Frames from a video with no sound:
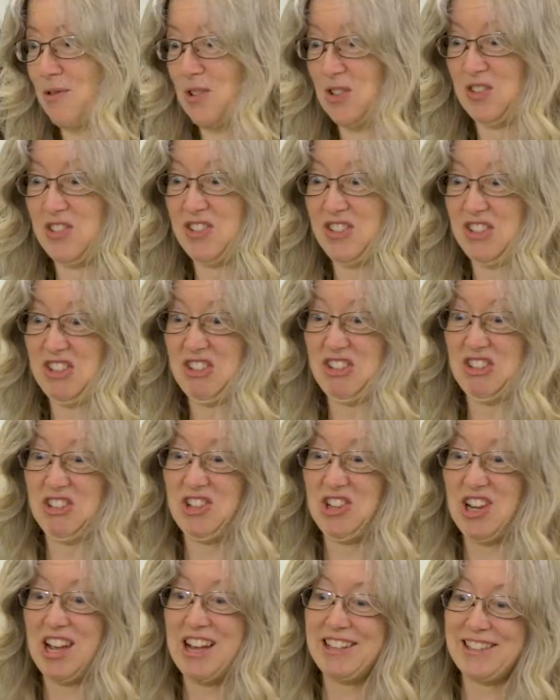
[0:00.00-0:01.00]
wrote,
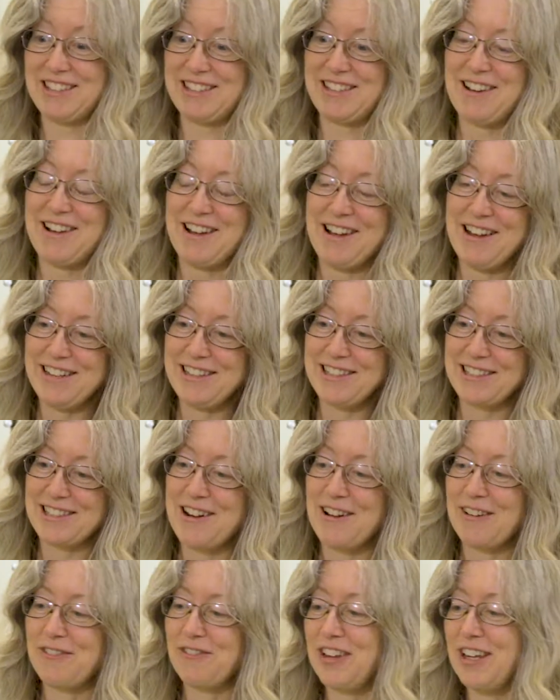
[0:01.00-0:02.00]
yeah, it's not, honey's
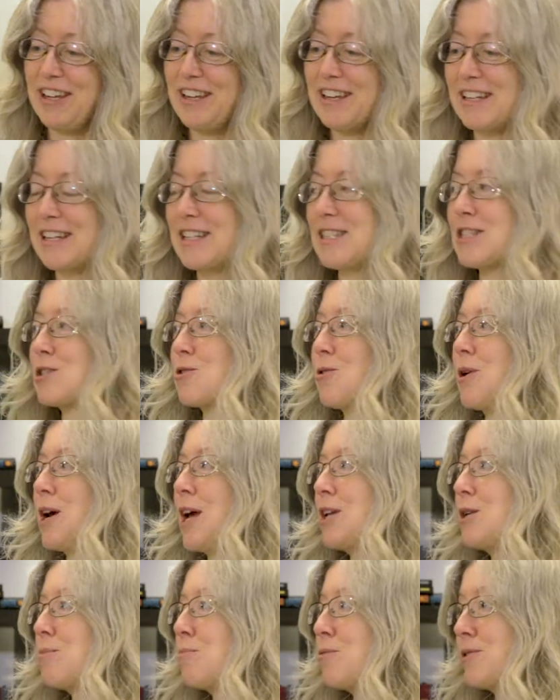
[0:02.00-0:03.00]
not vegan. And so I
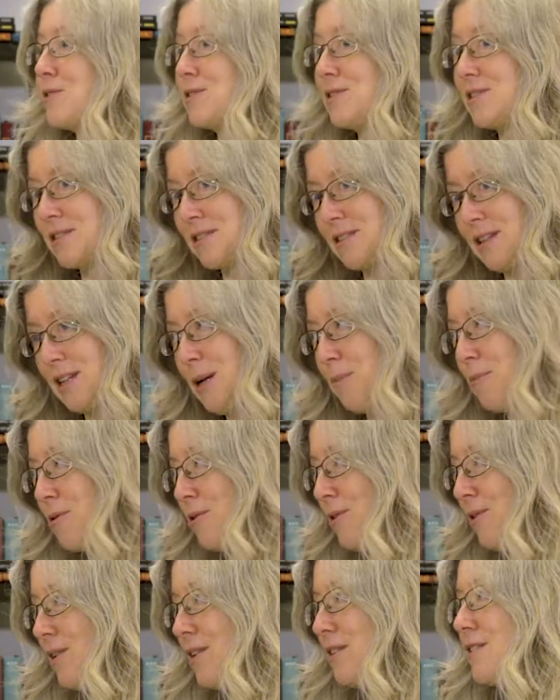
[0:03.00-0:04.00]
had to put a
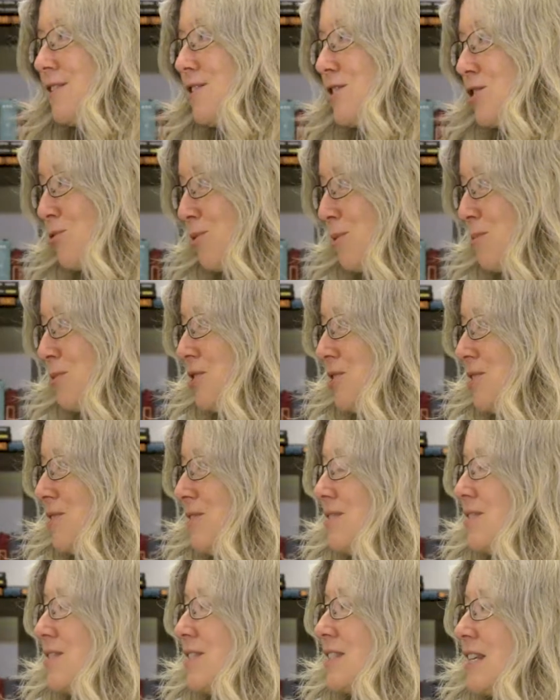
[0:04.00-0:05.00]
disclaimer in the
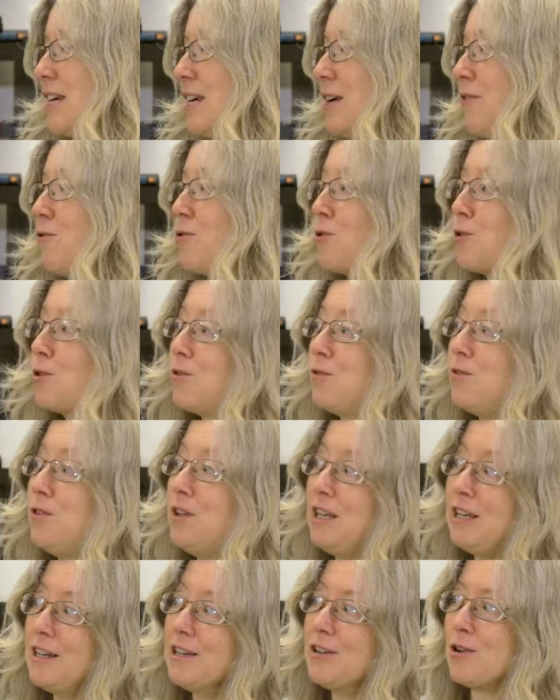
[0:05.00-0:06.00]
description to say, for the
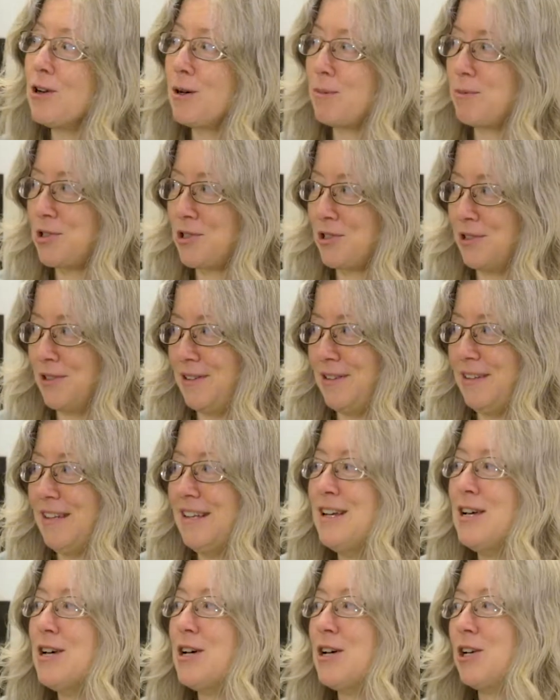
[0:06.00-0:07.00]
vegan option,
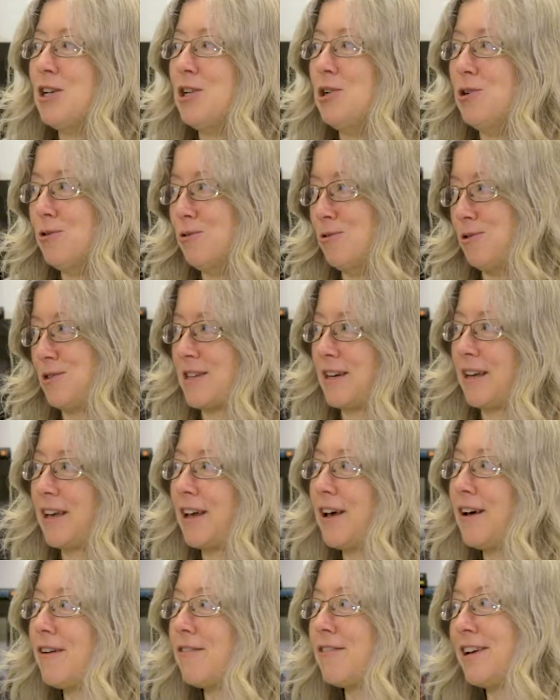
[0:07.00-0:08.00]
use
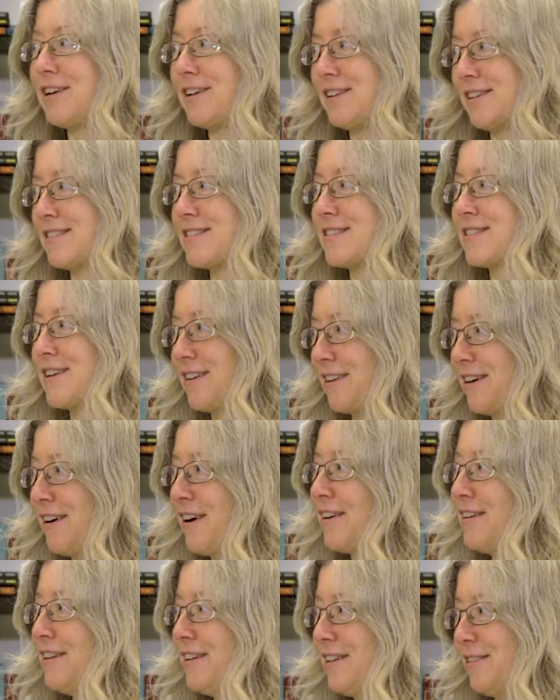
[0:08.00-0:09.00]
agave instead of
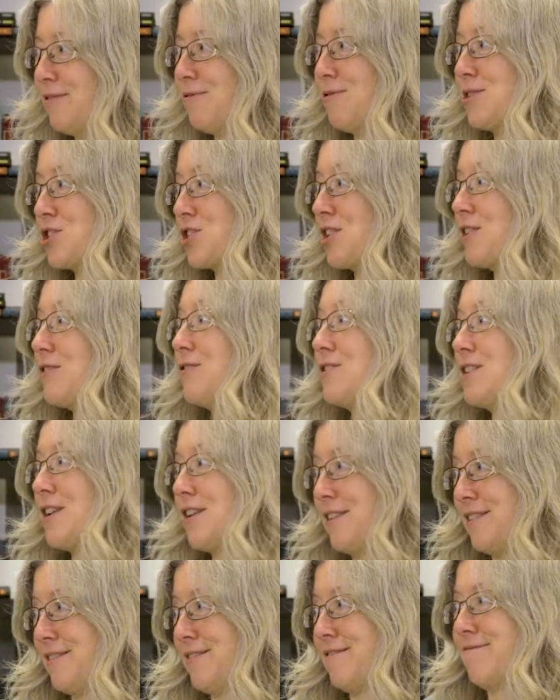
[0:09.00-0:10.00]
honey, which I've
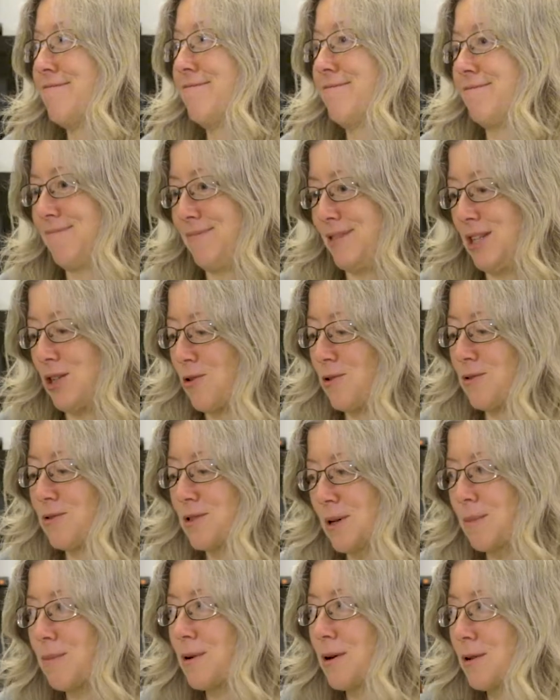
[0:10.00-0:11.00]
done, you know,
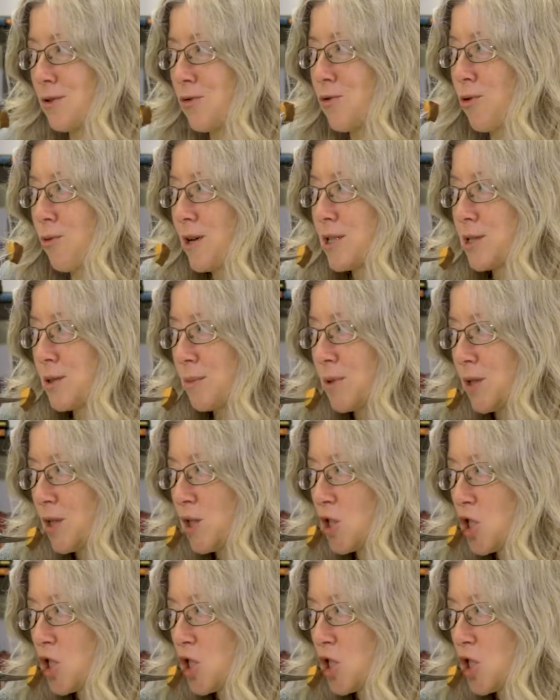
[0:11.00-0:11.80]
sometimes for recipes.